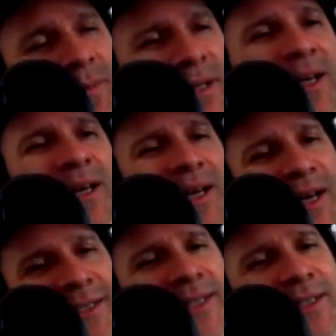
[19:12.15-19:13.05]
But
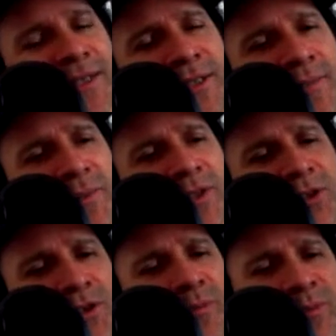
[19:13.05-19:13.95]
I think it is something
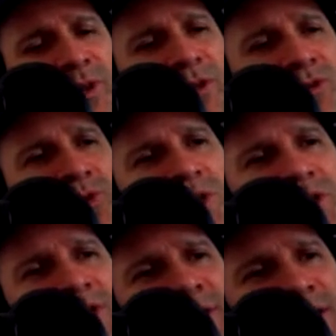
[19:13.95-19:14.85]
to, you know, sort of
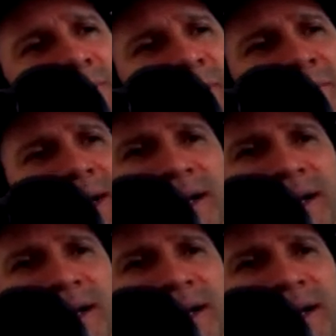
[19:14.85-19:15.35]
just keep in